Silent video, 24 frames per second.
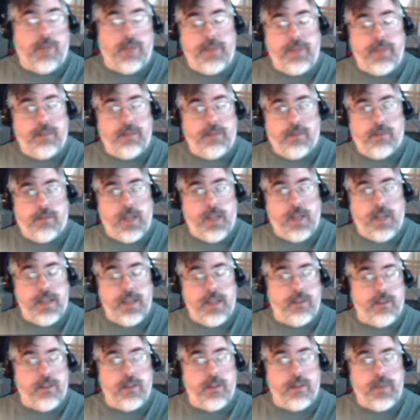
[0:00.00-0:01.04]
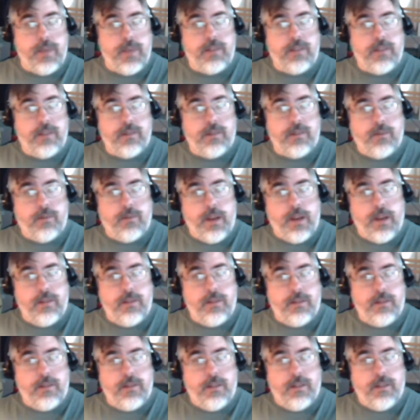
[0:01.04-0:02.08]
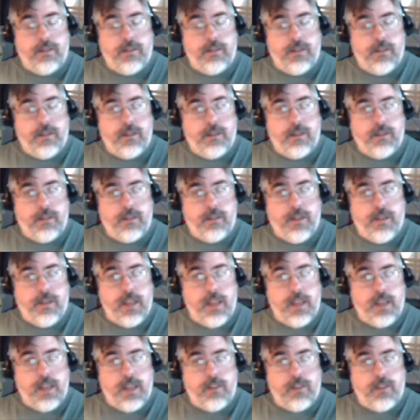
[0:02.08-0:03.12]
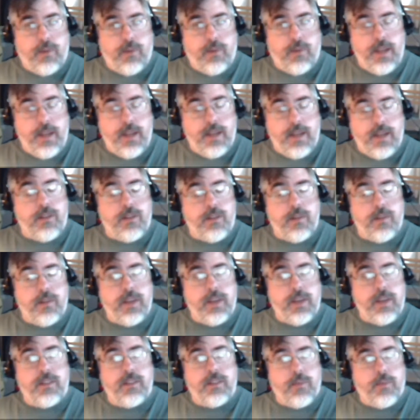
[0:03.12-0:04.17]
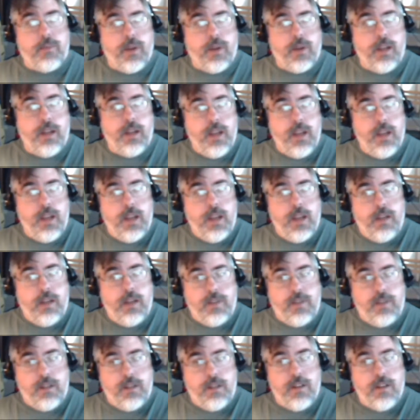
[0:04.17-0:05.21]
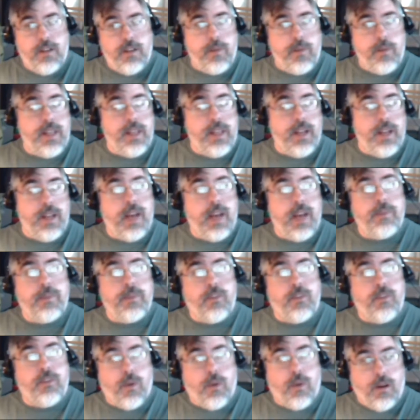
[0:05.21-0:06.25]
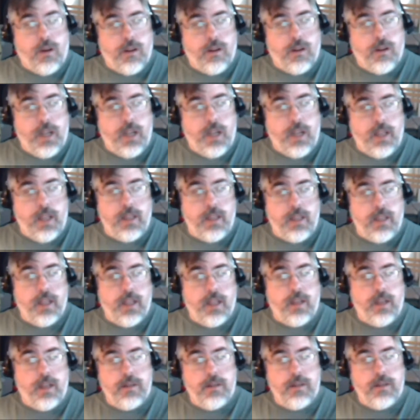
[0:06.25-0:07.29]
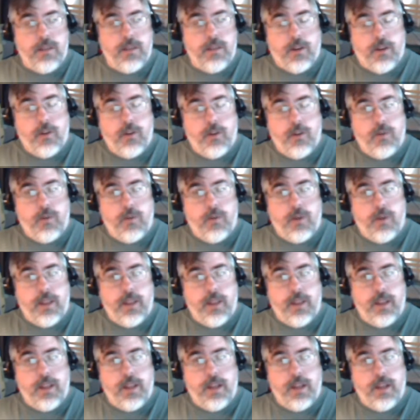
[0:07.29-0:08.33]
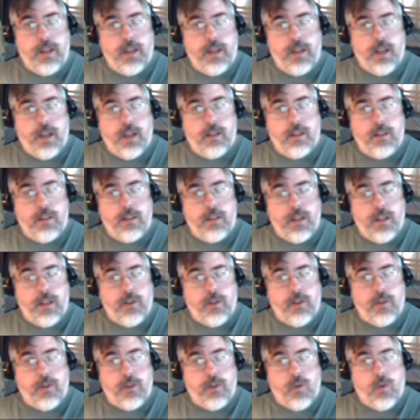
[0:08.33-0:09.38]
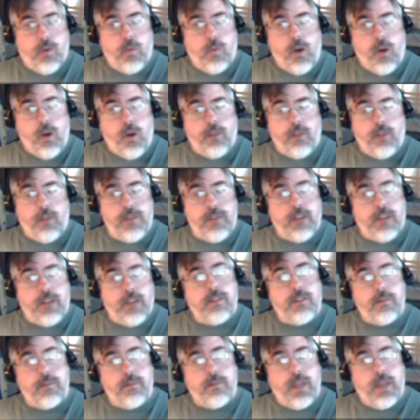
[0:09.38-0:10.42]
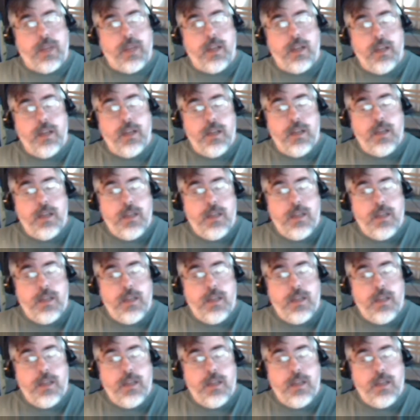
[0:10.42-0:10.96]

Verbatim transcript: I mean, right down to the base, right to get things right down to the basic point. If you're going to tell me the NAP is wrong and then throw a wall of text at me,